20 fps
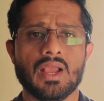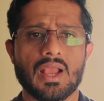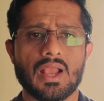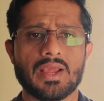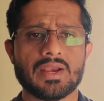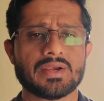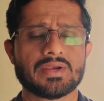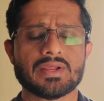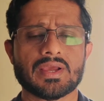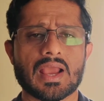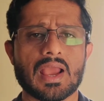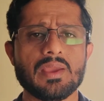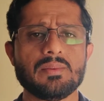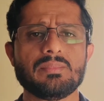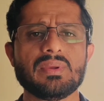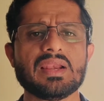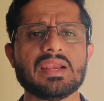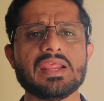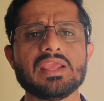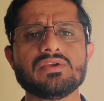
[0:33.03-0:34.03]
And I
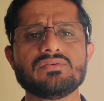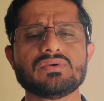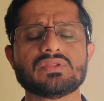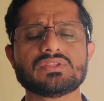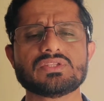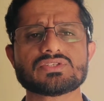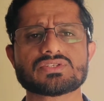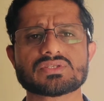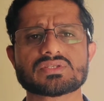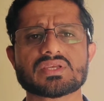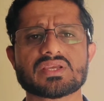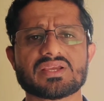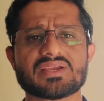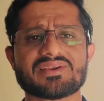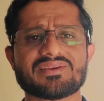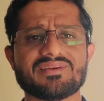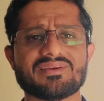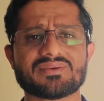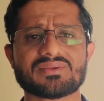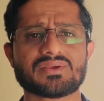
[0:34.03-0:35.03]
believe this is
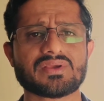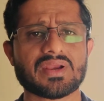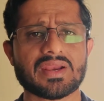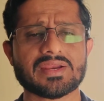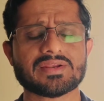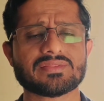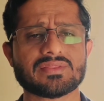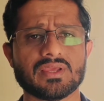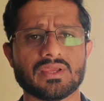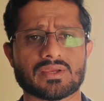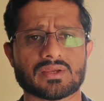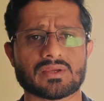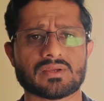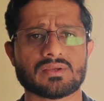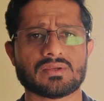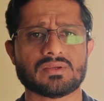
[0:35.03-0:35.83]
a great thing.